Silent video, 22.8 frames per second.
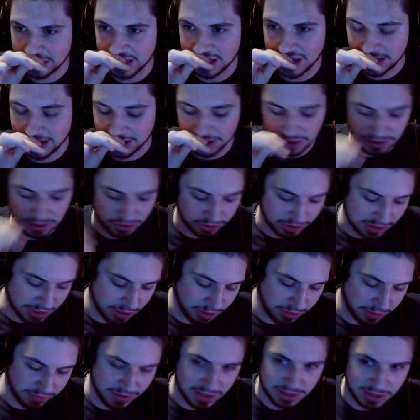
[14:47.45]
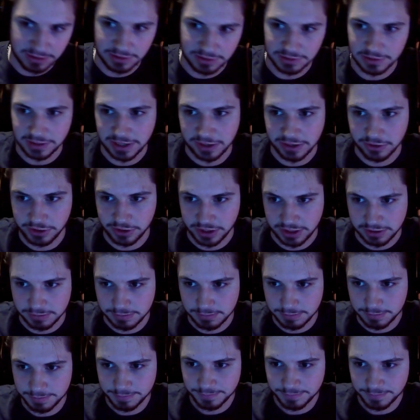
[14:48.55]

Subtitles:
and I'll get all that at a later date.